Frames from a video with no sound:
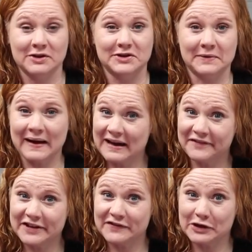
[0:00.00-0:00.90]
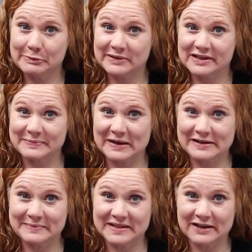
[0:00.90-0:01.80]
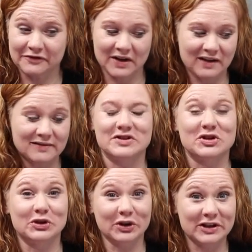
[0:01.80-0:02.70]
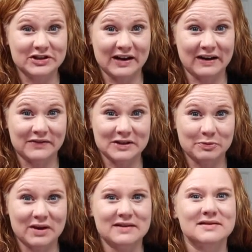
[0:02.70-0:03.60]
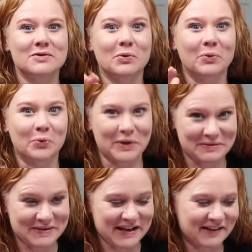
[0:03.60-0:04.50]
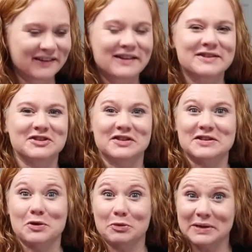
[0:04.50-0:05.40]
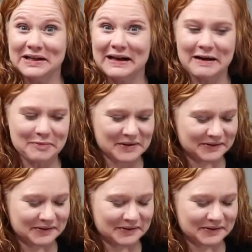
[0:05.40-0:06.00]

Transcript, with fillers: So I haven't even opened this box myself yet, so you're gonna check out this press with me. So let's open it up